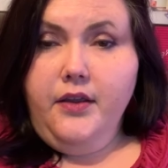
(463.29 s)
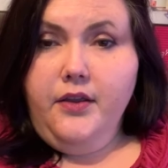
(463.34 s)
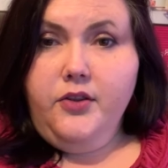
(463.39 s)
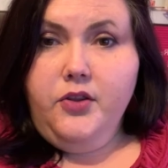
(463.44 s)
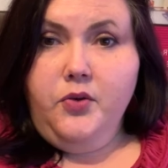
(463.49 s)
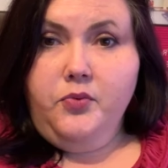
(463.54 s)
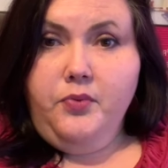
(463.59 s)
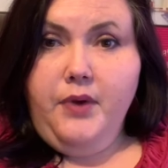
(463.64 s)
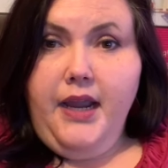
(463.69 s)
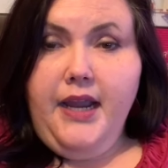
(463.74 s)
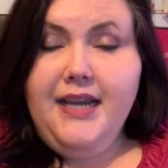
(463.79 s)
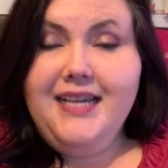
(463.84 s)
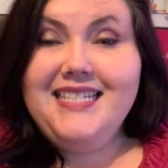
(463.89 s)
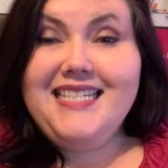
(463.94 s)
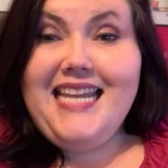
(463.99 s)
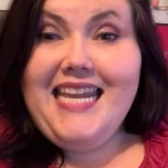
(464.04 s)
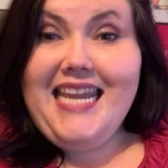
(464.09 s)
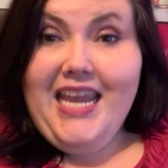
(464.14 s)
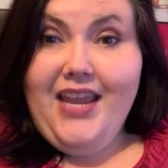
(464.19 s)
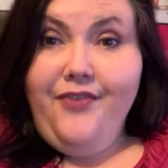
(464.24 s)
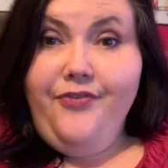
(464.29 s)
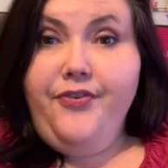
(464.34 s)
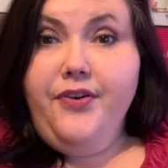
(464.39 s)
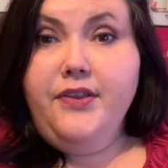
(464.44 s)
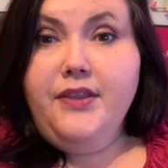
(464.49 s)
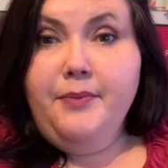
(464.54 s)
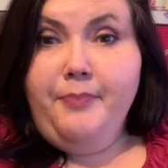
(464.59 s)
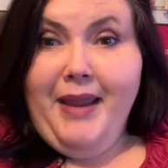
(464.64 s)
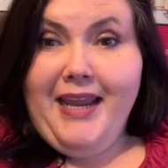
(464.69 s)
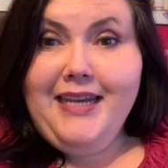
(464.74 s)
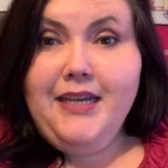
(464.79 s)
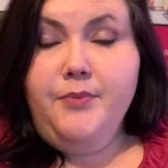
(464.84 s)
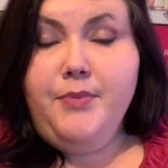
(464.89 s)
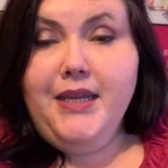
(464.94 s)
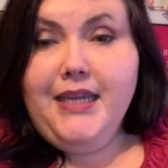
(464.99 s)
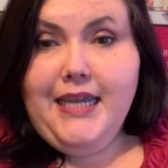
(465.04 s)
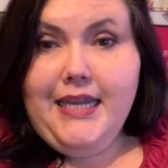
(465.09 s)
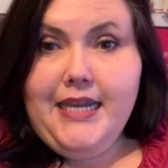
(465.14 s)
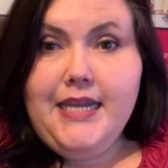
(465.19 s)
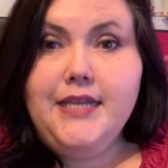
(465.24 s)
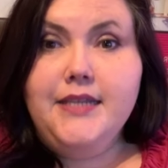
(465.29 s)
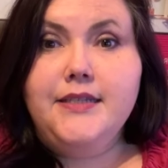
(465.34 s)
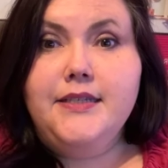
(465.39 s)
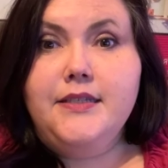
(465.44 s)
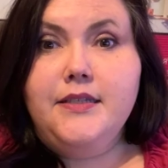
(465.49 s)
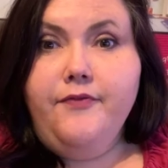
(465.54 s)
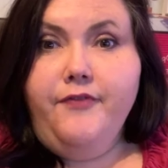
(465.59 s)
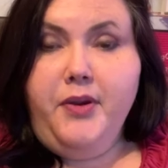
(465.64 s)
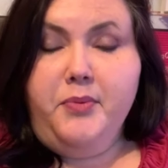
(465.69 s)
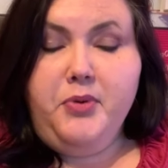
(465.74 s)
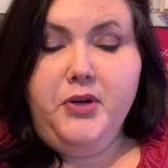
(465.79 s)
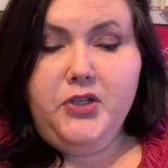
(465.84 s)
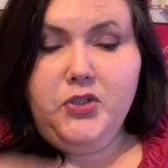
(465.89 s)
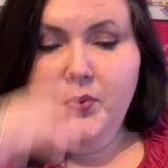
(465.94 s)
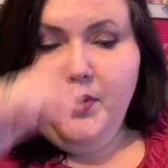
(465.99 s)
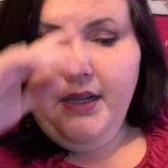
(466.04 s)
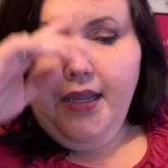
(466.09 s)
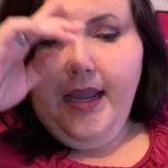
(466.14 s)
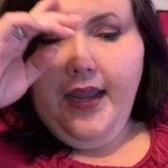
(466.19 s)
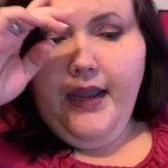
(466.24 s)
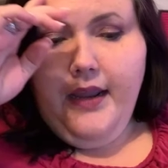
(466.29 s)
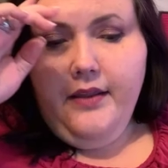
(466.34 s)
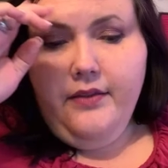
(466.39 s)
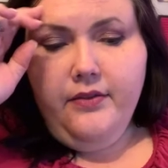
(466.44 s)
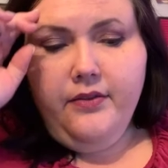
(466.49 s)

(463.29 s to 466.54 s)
the regs if the pandemic ends February 28th.